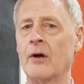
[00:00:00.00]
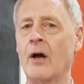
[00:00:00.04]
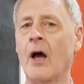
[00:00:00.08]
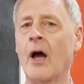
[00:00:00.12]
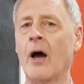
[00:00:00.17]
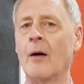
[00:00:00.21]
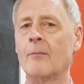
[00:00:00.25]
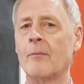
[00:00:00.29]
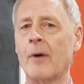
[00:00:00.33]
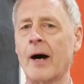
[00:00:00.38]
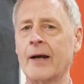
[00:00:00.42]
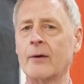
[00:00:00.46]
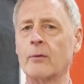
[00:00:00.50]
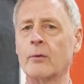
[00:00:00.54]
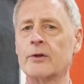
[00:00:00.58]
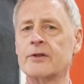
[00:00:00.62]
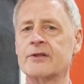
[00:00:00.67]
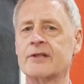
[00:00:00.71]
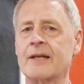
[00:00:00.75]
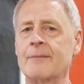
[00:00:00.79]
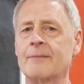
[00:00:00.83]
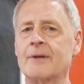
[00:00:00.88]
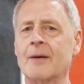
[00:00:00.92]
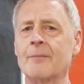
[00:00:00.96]
My words
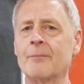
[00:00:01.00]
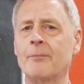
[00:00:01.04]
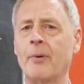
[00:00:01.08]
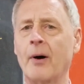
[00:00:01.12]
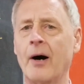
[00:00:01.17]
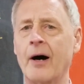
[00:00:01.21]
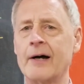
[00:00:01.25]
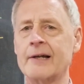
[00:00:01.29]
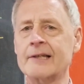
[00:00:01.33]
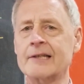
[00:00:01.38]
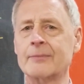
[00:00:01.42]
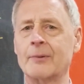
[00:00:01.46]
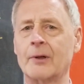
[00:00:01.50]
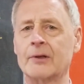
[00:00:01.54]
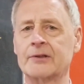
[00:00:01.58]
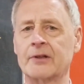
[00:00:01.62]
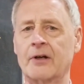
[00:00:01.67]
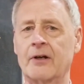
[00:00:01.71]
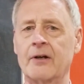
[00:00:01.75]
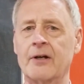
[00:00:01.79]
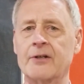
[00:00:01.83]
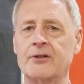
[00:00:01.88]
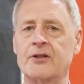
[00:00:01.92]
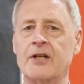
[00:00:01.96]
seemed impossible to
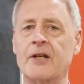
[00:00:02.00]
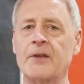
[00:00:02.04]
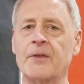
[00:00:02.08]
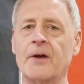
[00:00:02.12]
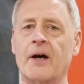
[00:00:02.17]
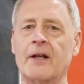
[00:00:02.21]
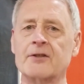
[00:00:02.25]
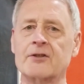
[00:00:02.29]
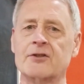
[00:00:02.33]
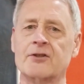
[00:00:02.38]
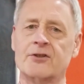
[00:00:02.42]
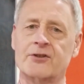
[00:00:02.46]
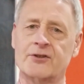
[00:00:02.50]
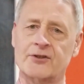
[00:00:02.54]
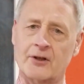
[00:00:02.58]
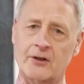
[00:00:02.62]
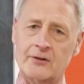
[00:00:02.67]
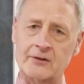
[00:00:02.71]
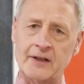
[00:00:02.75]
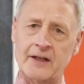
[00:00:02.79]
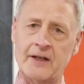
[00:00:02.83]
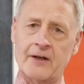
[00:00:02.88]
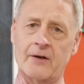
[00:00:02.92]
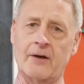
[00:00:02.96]
her as she thought
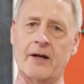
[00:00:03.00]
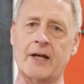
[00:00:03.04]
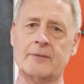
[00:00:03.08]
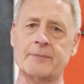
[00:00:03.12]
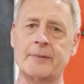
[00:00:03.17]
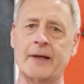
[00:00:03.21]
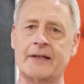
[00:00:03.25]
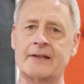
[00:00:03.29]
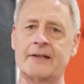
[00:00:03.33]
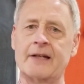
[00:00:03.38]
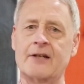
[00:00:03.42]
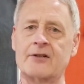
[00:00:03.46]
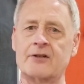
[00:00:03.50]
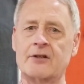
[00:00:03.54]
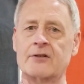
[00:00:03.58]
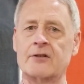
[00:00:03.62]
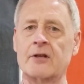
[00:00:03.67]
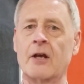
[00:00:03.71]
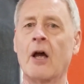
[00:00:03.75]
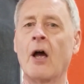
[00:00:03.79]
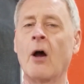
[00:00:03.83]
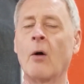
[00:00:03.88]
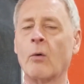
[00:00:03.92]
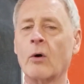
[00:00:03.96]
certainly her expectations
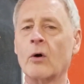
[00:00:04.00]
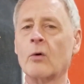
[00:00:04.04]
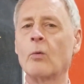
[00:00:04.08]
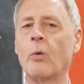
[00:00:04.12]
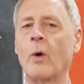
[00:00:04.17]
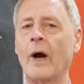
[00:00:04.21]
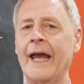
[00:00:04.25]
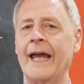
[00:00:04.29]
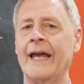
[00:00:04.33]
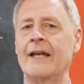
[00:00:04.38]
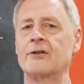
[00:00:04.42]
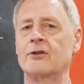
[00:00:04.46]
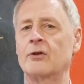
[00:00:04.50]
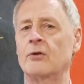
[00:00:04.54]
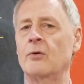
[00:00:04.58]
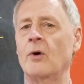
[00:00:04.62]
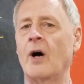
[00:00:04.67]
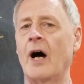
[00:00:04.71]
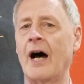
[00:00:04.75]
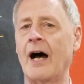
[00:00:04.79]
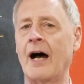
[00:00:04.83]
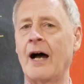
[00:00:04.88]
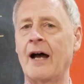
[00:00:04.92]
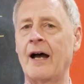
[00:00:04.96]
were way too
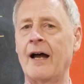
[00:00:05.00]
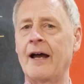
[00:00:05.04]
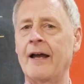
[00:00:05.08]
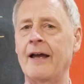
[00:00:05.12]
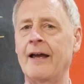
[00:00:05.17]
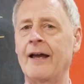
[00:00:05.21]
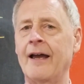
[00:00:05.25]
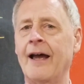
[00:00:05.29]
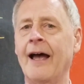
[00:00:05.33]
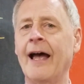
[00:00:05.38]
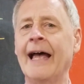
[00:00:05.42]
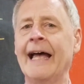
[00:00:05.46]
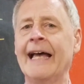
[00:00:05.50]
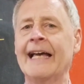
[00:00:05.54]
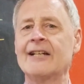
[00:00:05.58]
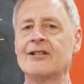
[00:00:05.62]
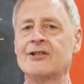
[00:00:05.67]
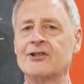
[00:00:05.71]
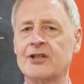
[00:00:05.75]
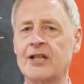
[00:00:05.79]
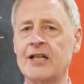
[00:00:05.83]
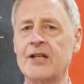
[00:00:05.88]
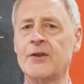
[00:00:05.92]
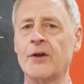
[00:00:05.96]
high.
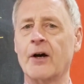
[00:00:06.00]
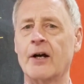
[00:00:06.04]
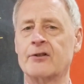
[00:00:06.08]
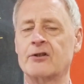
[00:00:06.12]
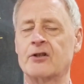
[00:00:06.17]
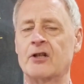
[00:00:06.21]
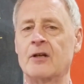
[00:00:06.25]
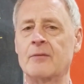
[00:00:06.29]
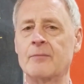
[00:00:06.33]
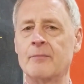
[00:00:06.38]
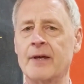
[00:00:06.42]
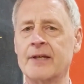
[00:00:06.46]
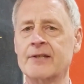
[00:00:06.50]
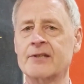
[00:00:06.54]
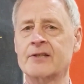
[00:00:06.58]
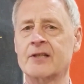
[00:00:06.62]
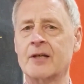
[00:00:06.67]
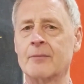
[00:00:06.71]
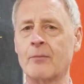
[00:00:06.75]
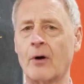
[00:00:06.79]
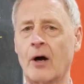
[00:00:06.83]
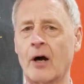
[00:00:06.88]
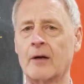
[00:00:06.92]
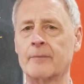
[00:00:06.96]
She thought she missed
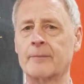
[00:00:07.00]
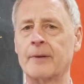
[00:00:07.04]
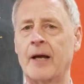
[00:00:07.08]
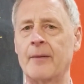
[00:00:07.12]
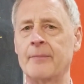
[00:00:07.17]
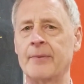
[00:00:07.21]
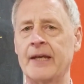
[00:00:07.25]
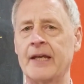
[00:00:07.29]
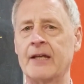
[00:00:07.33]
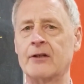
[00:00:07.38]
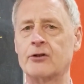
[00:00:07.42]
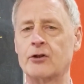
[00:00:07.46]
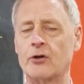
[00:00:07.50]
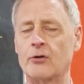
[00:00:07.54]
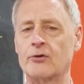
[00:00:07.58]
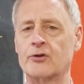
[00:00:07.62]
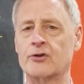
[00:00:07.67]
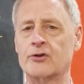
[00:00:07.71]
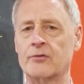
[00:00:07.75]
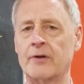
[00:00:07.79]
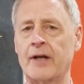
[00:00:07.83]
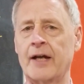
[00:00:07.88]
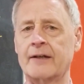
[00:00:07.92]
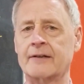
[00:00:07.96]
the mark by being too
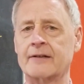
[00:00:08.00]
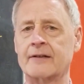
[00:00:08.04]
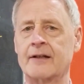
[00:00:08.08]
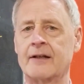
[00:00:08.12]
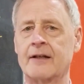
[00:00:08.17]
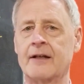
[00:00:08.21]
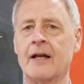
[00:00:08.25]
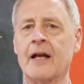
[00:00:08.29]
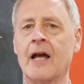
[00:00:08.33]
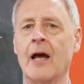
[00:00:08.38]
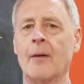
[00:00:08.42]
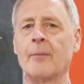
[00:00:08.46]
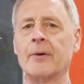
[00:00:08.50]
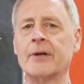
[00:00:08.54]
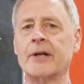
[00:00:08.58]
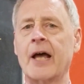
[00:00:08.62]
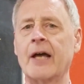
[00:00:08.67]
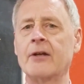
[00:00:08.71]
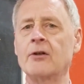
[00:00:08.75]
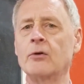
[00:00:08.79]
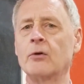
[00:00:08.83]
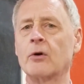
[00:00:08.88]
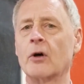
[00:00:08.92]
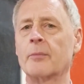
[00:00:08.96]
strict, but
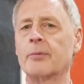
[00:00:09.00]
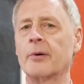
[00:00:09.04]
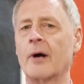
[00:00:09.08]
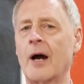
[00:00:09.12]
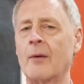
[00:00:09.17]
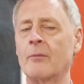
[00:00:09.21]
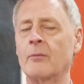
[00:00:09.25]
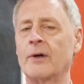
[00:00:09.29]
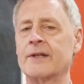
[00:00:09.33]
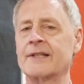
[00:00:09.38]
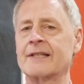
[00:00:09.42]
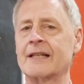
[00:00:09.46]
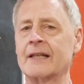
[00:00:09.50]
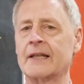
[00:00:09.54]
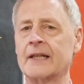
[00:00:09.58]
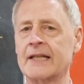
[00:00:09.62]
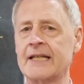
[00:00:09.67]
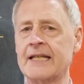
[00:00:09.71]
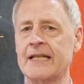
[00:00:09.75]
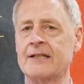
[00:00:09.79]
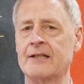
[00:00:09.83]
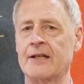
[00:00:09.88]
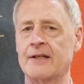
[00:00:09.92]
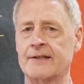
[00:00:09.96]
I knew her problem was
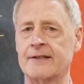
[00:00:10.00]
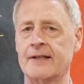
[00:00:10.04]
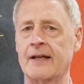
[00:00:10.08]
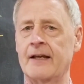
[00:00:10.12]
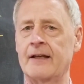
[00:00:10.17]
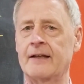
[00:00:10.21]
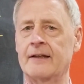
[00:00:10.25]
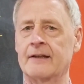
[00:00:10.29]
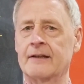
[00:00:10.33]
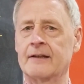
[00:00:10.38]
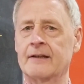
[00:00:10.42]
leniency.